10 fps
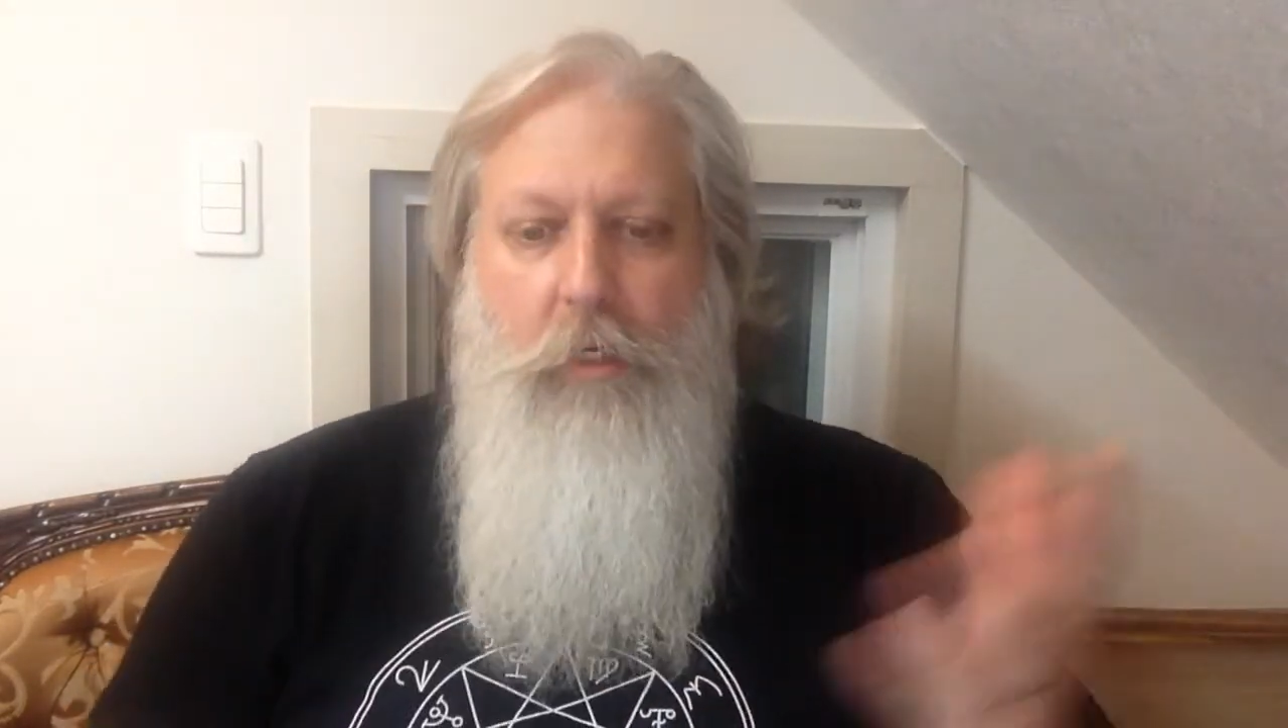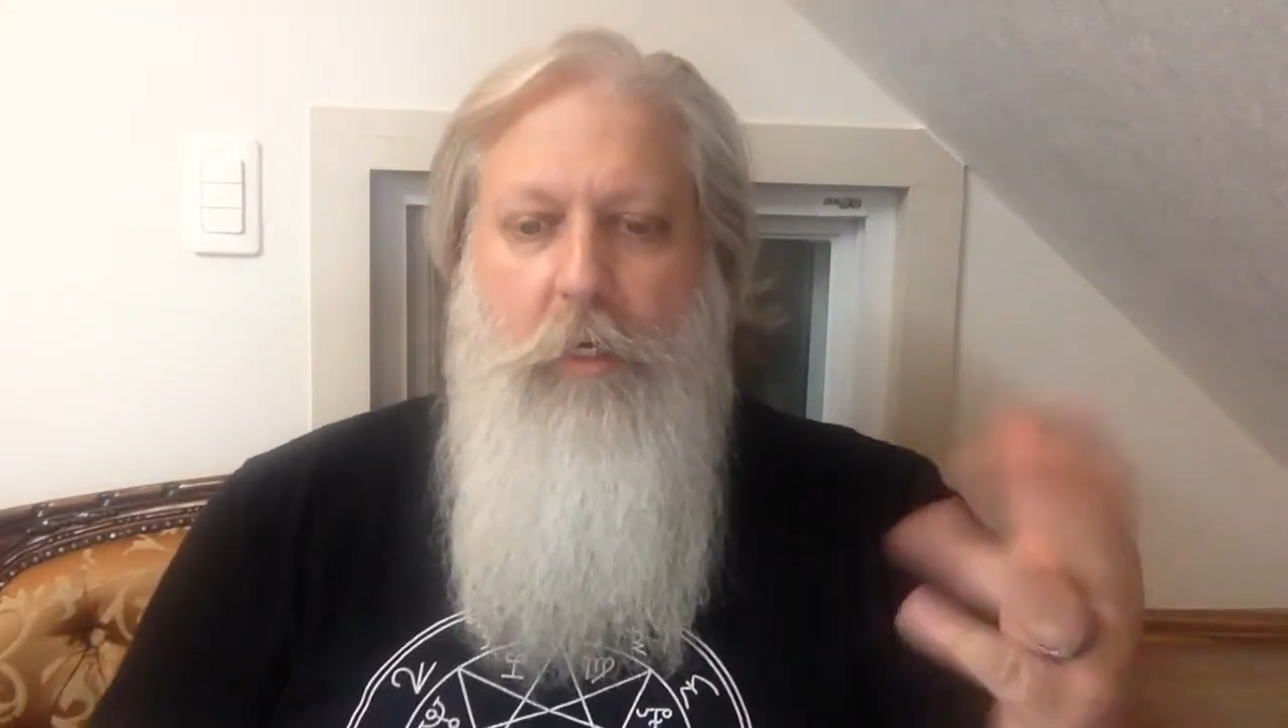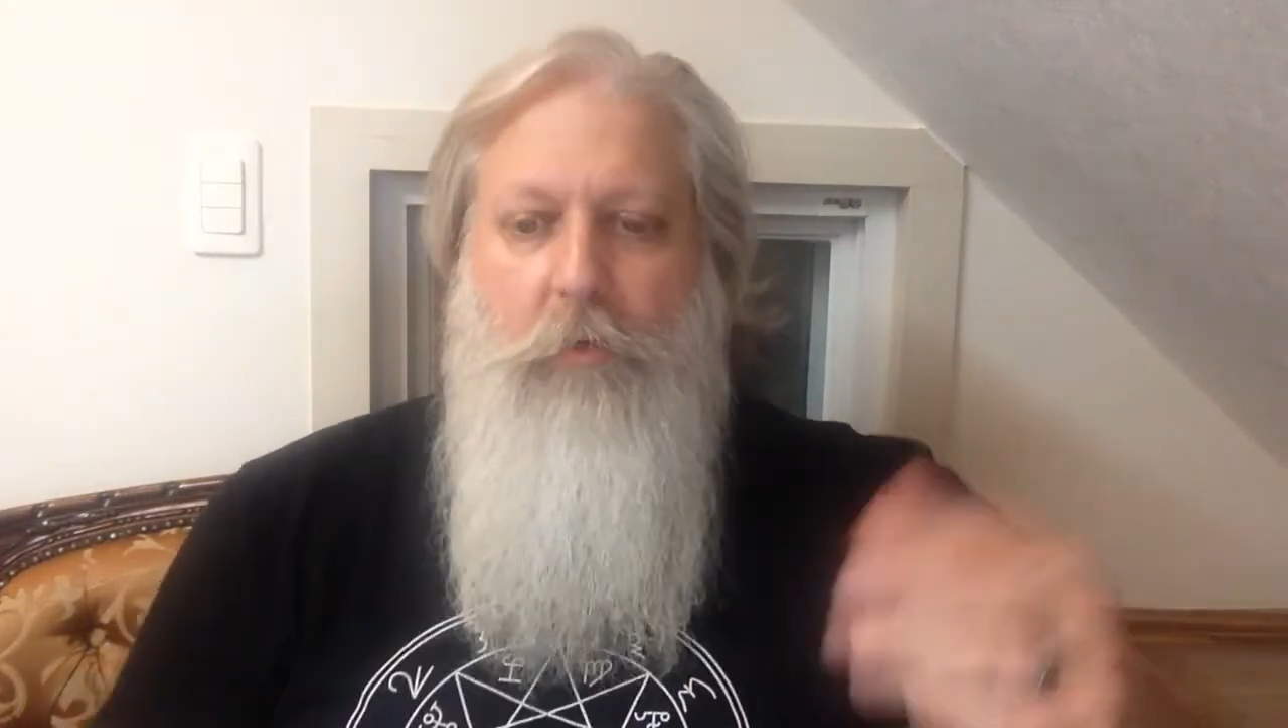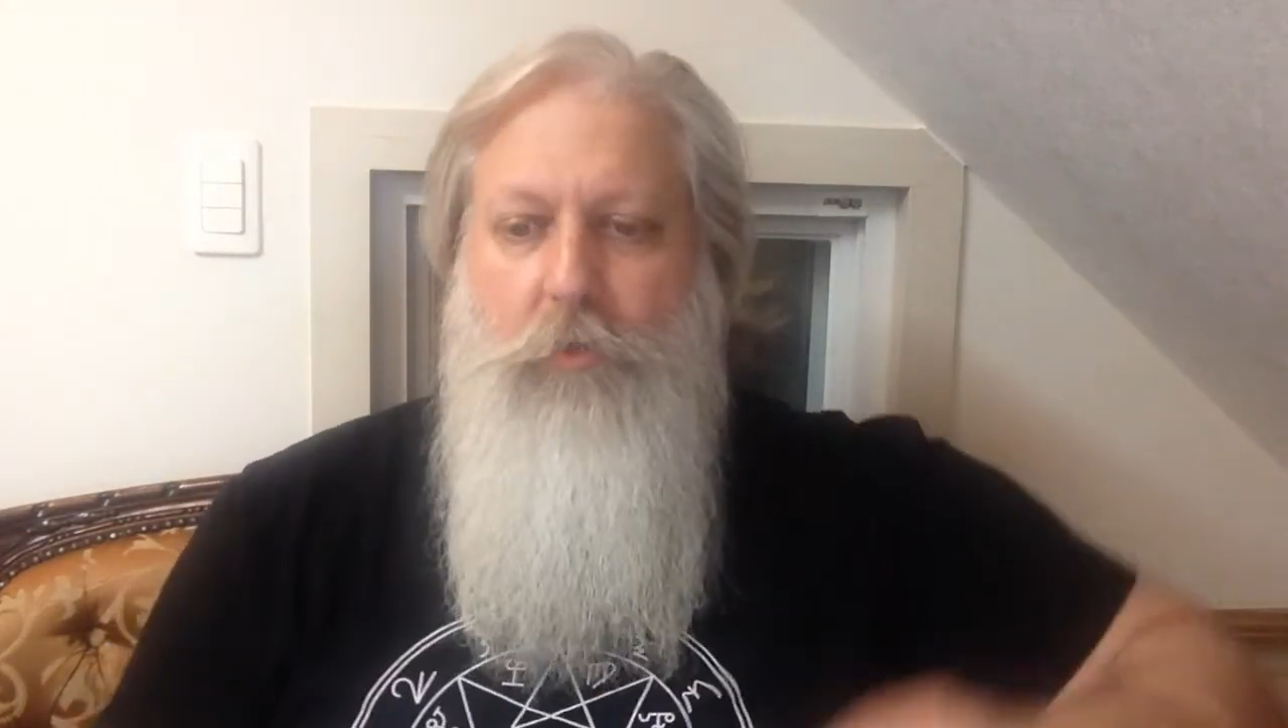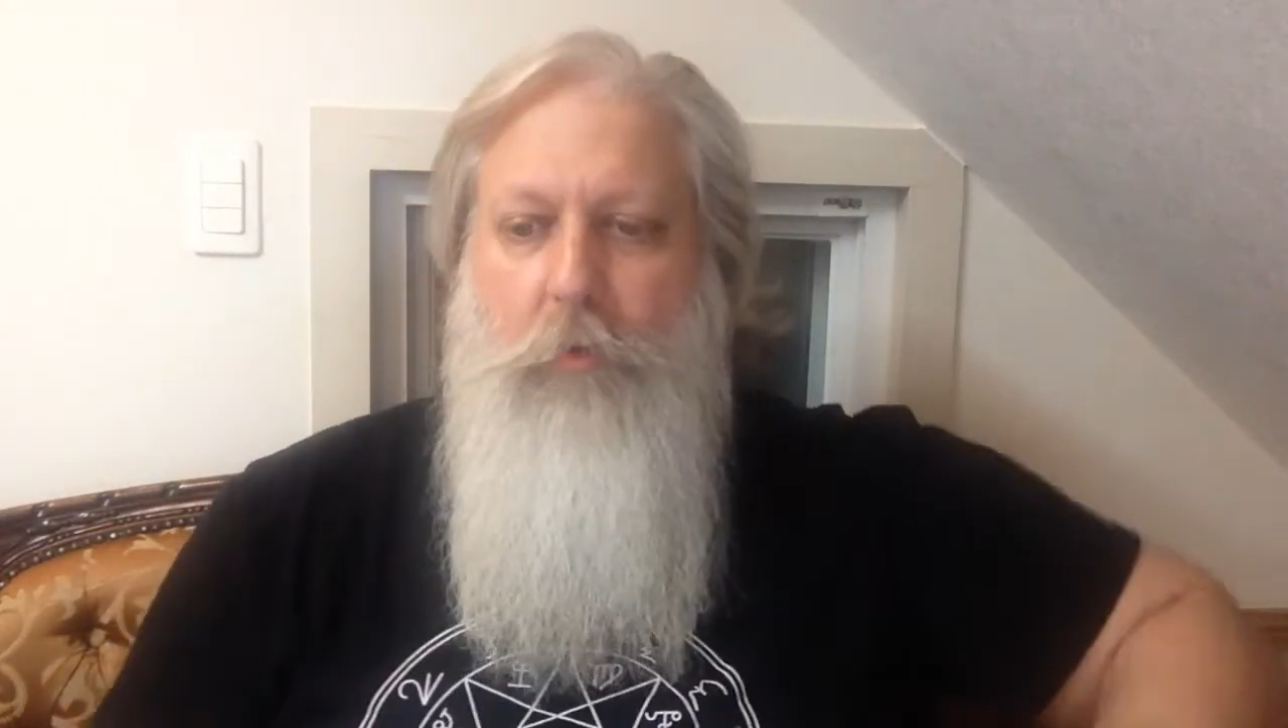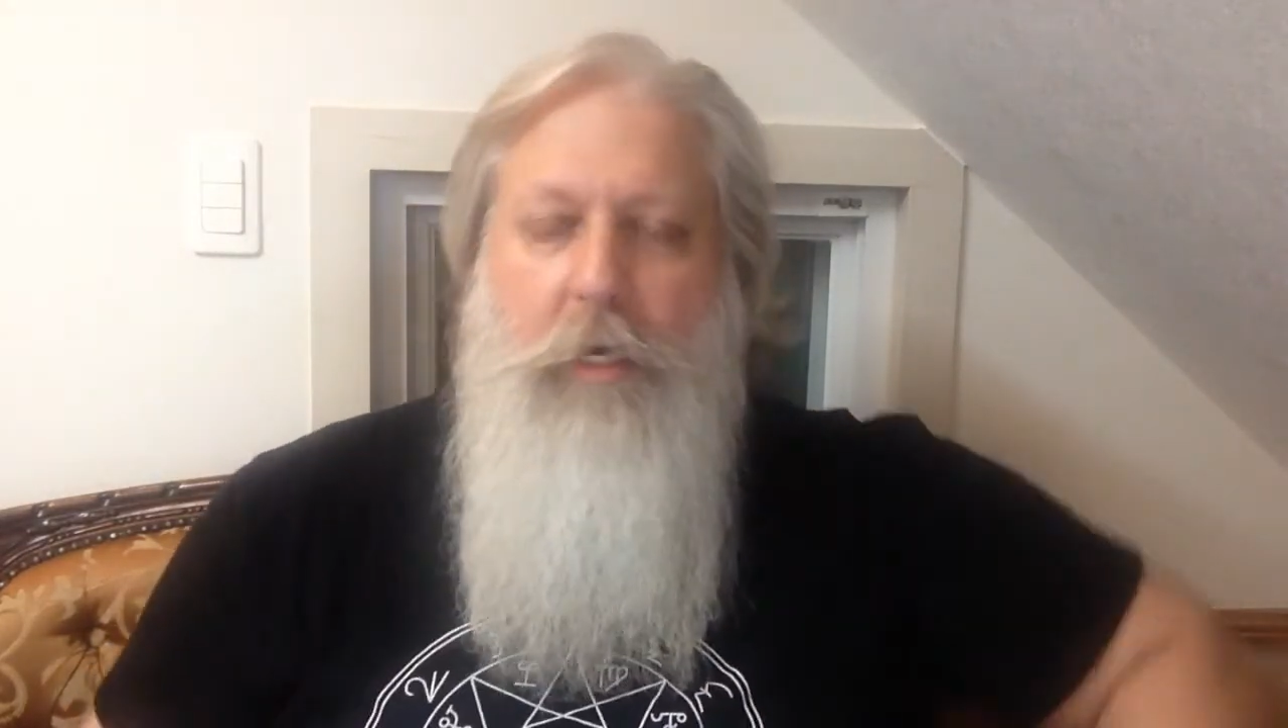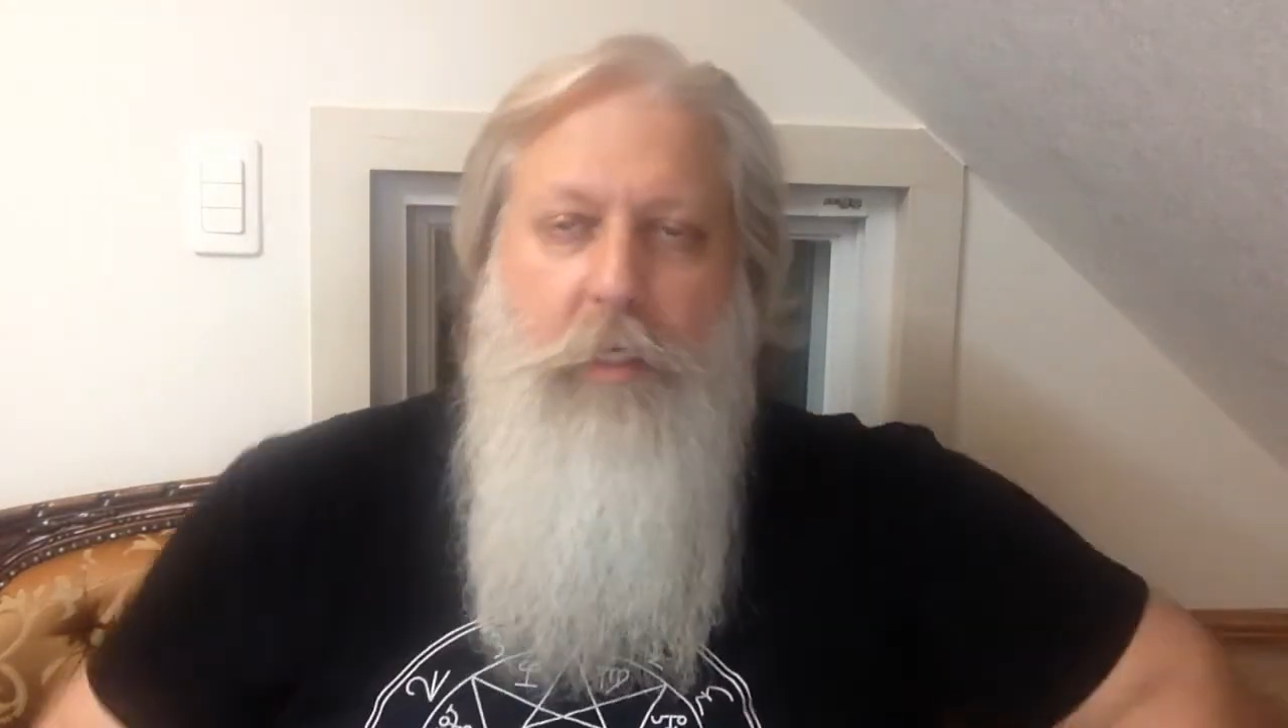You know, so I